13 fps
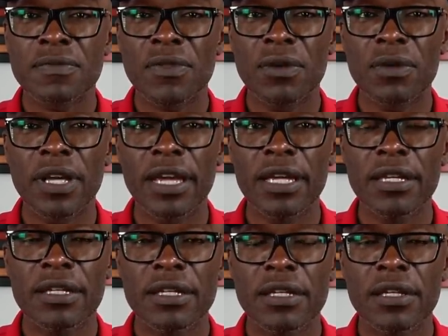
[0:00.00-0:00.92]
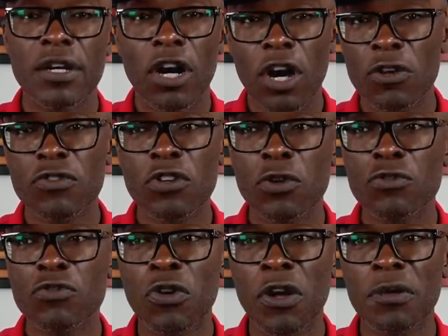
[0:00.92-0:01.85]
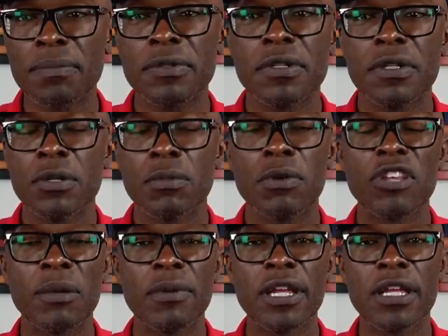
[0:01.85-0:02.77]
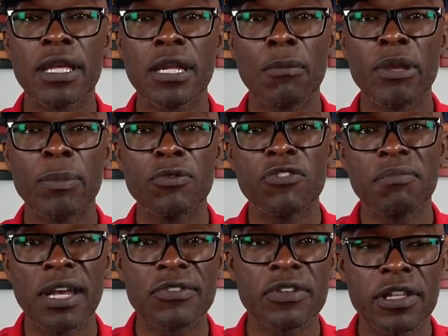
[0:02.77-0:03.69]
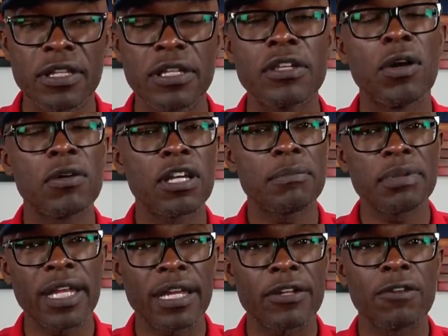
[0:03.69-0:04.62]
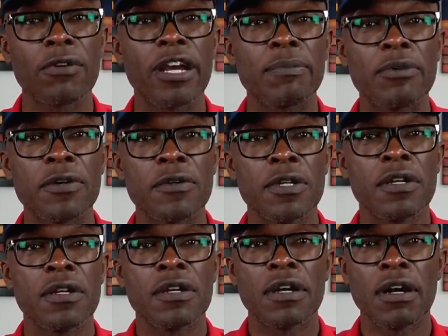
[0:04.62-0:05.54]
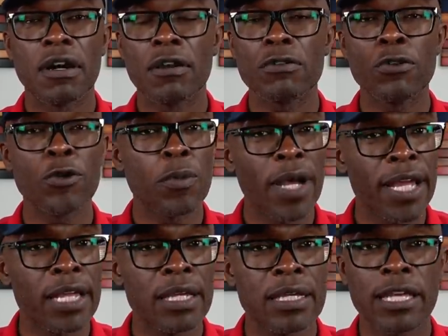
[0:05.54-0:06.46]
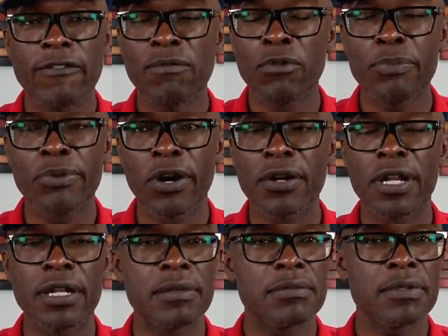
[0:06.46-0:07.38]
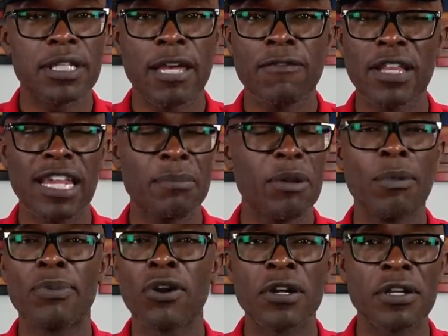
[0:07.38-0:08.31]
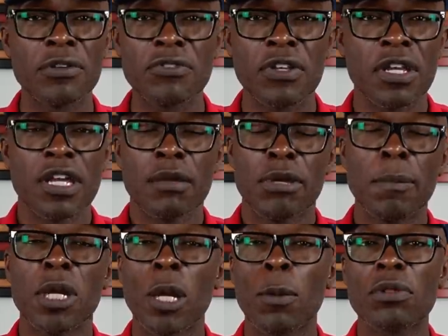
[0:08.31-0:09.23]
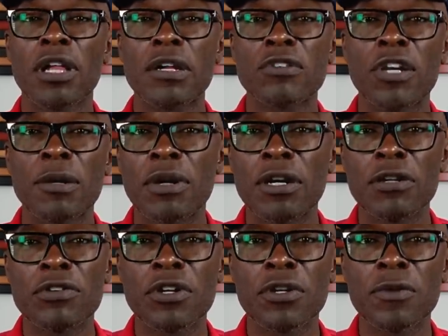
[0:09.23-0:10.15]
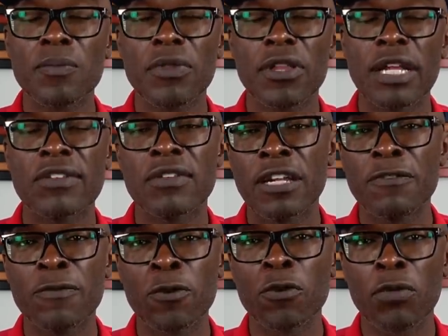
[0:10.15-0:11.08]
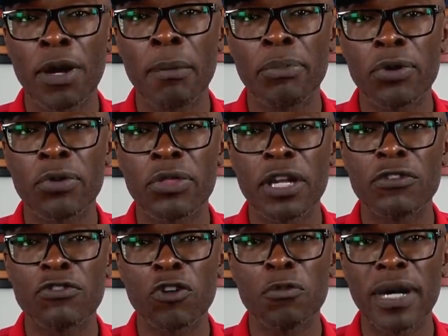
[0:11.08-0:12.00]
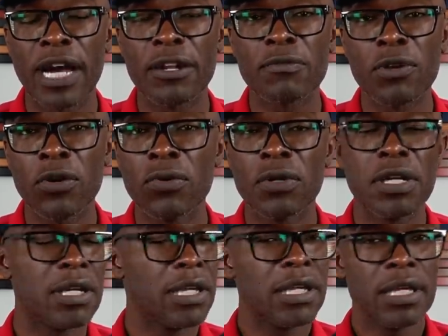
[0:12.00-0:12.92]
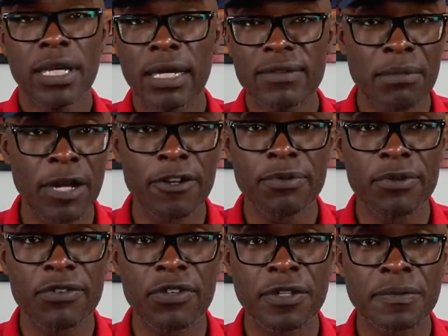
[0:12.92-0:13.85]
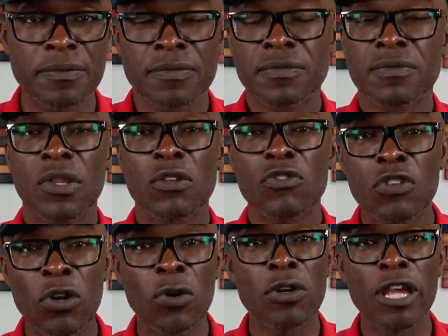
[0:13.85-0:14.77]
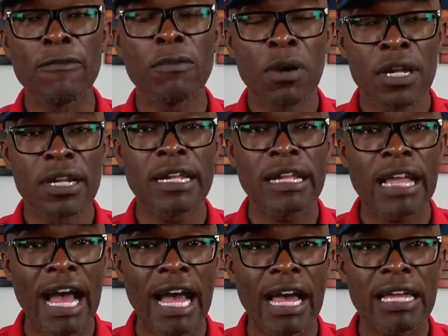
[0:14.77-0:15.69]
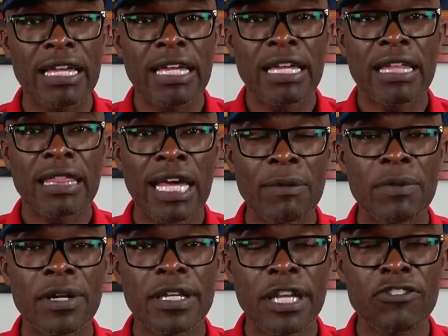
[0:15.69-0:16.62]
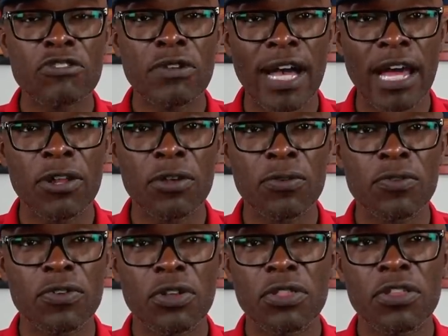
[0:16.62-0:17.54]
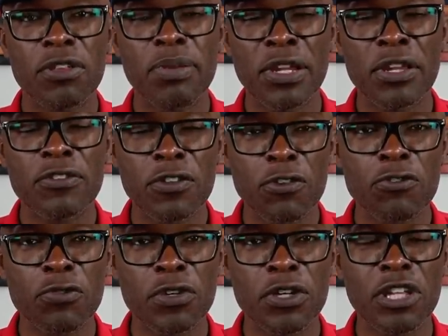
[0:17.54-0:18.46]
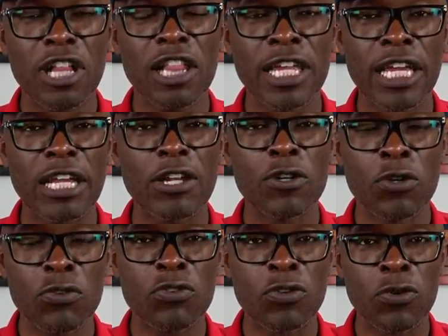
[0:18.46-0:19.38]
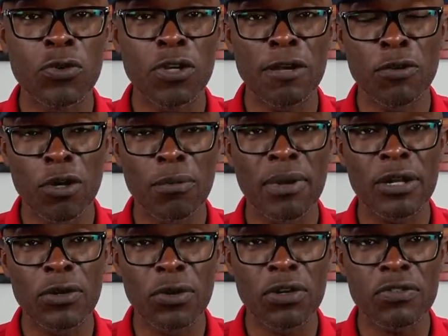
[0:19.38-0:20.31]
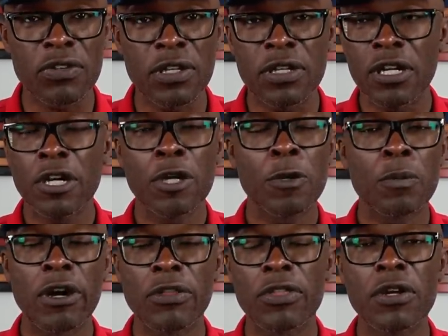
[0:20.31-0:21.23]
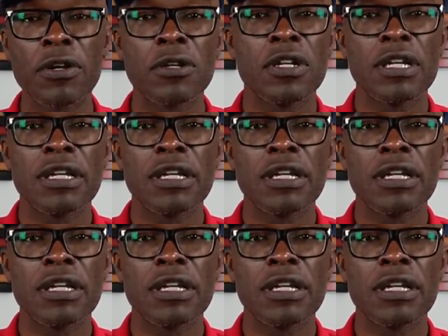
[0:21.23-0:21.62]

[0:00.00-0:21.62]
okay? Also, Trump was able to get out people domestically. Kodak Black, the rapper, Lil Wayne gave him a pardon, gave a lot of people pardons. People that were locked up under the 1994 crime bill that Joe Biden wrote, he got them out of prison. So if you wanted a guy that would get you out of the penitentiary, the clink, the husgu, if you're a minority, whether